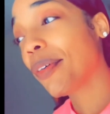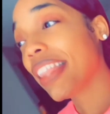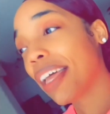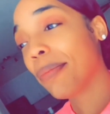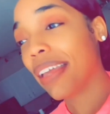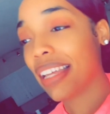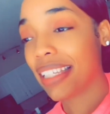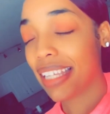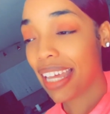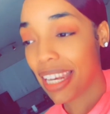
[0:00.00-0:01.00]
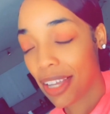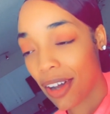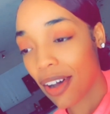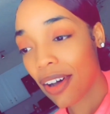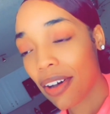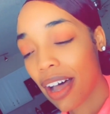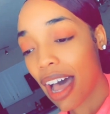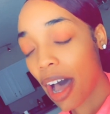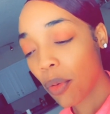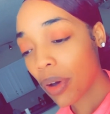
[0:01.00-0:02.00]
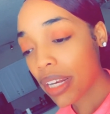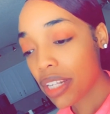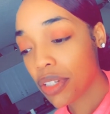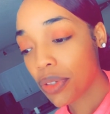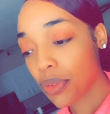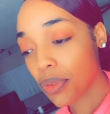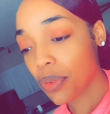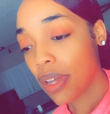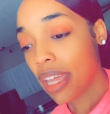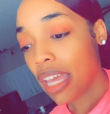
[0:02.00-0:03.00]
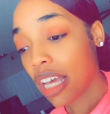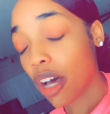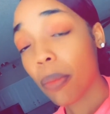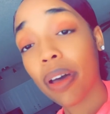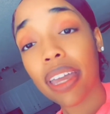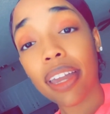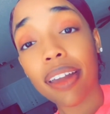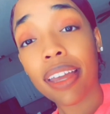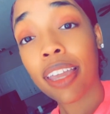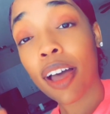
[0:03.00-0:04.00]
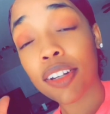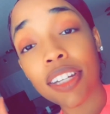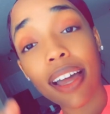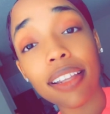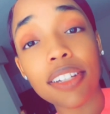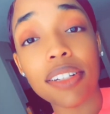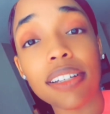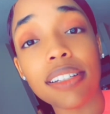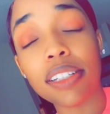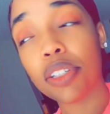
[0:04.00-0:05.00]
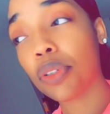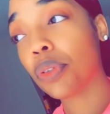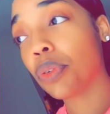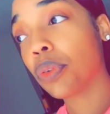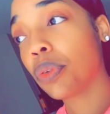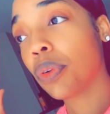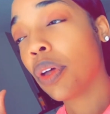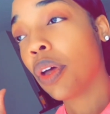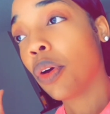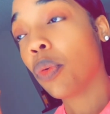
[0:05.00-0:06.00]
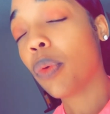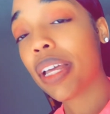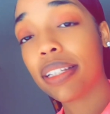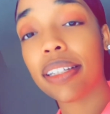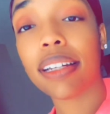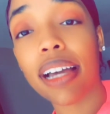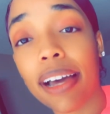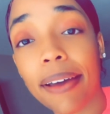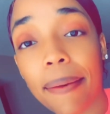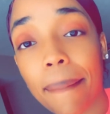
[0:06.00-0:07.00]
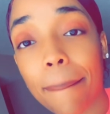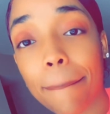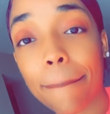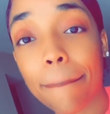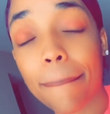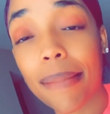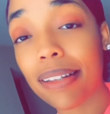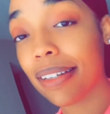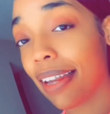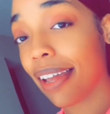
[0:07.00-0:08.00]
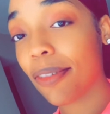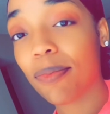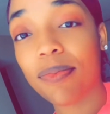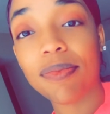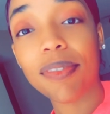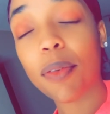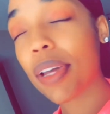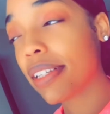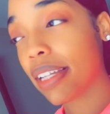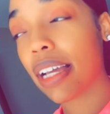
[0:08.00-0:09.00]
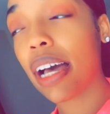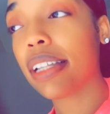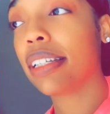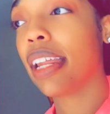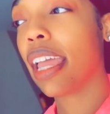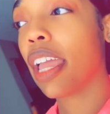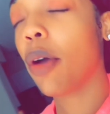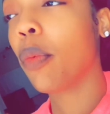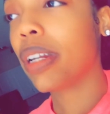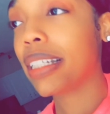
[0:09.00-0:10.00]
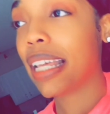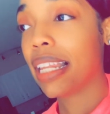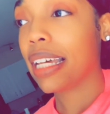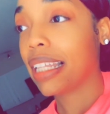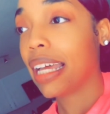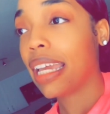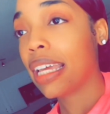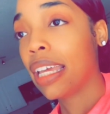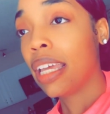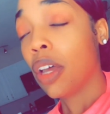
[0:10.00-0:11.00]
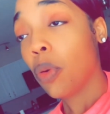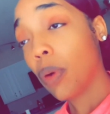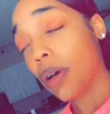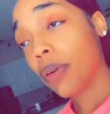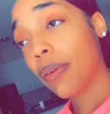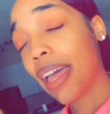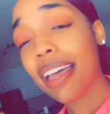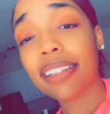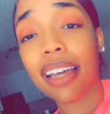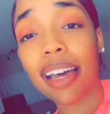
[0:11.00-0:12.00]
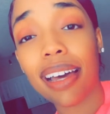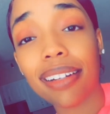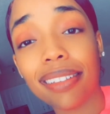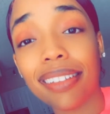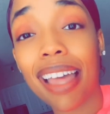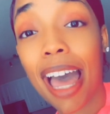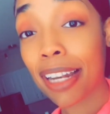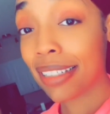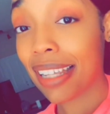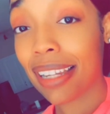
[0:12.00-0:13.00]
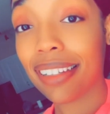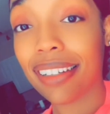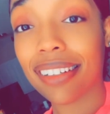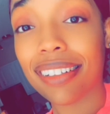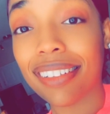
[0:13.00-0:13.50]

with that being said, y'all, I wanted to come on here and y'all challenge us to rest in God today. Rest in God today. And what does that look like? Well, ask God, how does that look?